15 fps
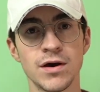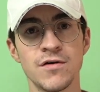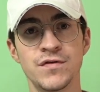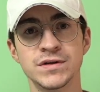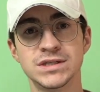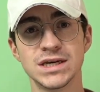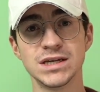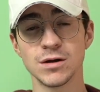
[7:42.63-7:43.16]
If you
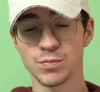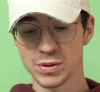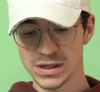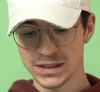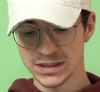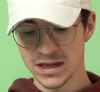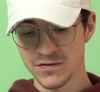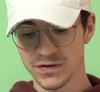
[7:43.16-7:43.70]
did,
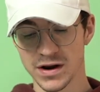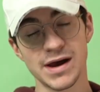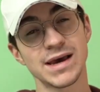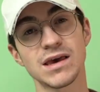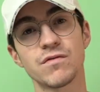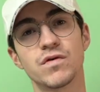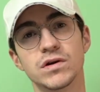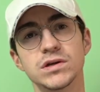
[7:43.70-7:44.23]
please leave a like.
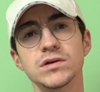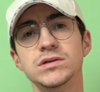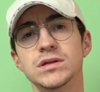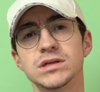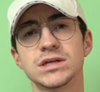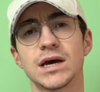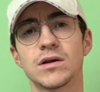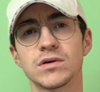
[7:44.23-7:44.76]
If you're new to
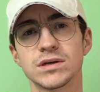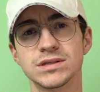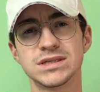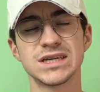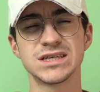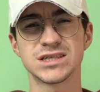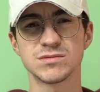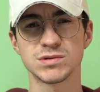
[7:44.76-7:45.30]
the channel,
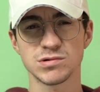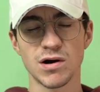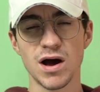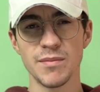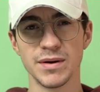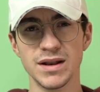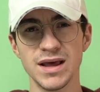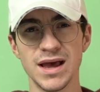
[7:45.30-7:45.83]
consider
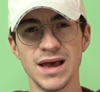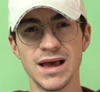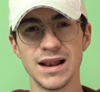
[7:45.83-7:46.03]
subscribing.